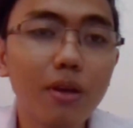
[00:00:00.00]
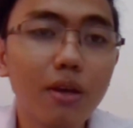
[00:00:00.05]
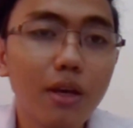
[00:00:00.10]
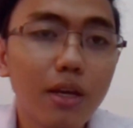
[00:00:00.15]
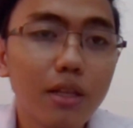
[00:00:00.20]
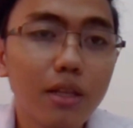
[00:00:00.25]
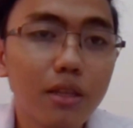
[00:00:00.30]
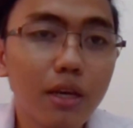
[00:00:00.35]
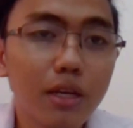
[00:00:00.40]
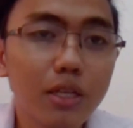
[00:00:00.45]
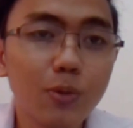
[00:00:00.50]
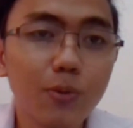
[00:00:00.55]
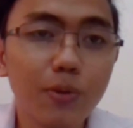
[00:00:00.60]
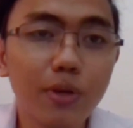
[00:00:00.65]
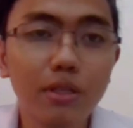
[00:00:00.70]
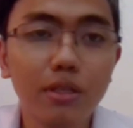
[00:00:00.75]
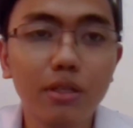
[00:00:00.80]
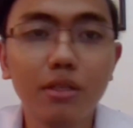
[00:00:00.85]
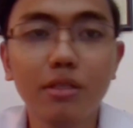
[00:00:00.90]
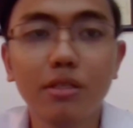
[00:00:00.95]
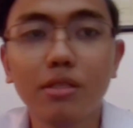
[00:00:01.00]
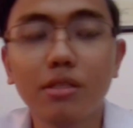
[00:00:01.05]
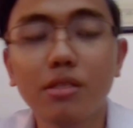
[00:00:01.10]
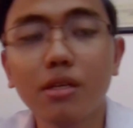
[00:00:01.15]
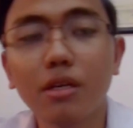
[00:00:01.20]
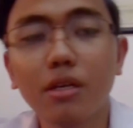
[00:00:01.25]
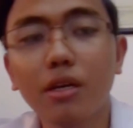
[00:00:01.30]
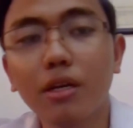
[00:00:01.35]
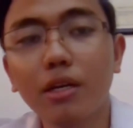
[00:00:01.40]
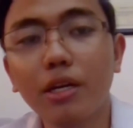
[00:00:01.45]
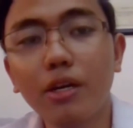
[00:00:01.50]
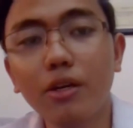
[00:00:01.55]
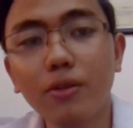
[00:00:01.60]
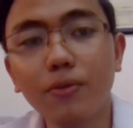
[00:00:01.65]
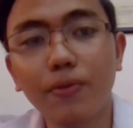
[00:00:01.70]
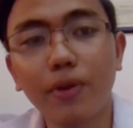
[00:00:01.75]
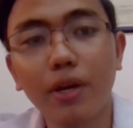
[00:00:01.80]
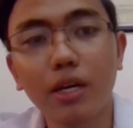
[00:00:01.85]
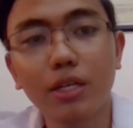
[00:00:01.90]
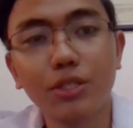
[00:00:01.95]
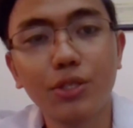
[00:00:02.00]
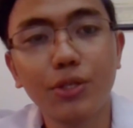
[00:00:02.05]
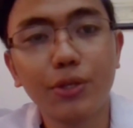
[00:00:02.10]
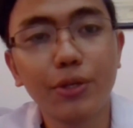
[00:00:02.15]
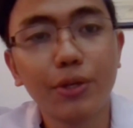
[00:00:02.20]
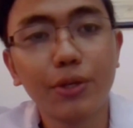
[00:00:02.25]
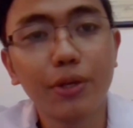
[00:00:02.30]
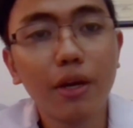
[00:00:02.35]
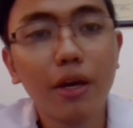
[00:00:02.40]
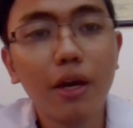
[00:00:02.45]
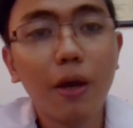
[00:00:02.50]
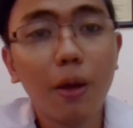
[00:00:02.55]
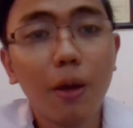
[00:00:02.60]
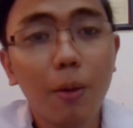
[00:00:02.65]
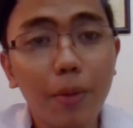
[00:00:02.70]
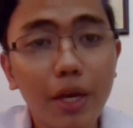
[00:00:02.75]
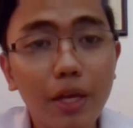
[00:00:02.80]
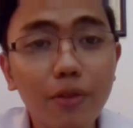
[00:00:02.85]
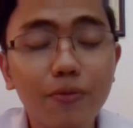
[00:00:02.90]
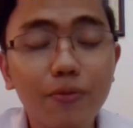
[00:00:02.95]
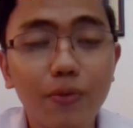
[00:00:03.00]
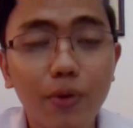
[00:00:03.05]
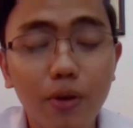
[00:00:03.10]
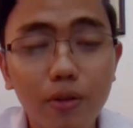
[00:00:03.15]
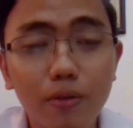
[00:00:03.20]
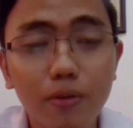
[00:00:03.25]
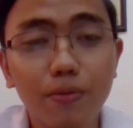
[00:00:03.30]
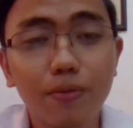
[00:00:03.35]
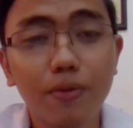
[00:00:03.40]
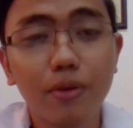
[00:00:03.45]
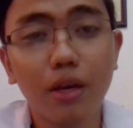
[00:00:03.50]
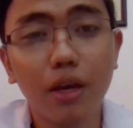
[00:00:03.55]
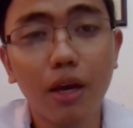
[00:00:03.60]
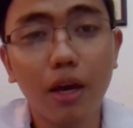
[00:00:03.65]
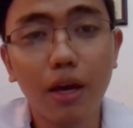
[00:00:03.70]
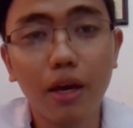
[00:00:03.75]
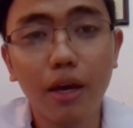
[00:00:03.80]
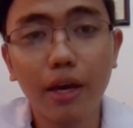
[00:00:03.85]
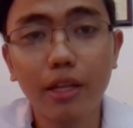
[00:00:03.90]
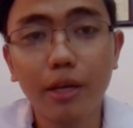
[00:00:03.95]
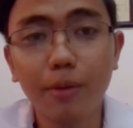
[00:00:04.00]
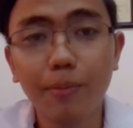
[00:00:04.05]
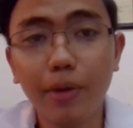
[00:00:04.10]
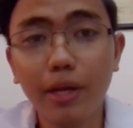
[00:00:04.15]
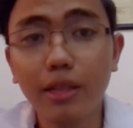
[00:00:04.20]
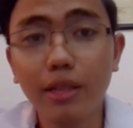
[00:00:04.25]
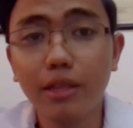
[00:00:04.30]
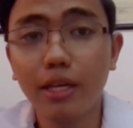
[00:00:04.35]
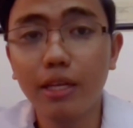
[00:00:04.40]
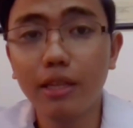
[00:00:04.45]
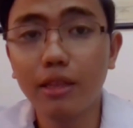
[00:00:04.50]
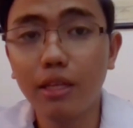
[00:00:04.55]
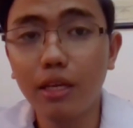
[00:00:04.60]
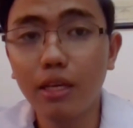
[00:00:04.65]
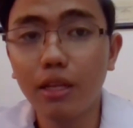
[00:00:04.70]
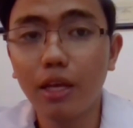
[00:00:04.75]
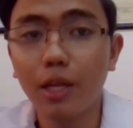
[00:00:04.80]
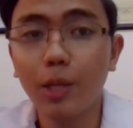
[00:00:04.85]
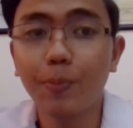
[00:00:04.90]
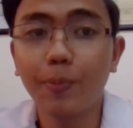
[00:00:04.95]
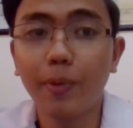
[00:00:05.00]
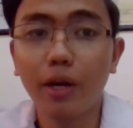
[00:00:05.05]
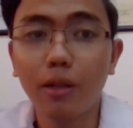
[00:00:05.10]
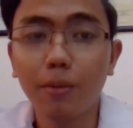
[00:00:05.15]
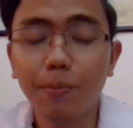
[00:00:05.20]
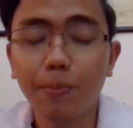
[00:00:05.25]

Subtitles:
Next one is crown fracture. May involve enamel, dentine, and pulp.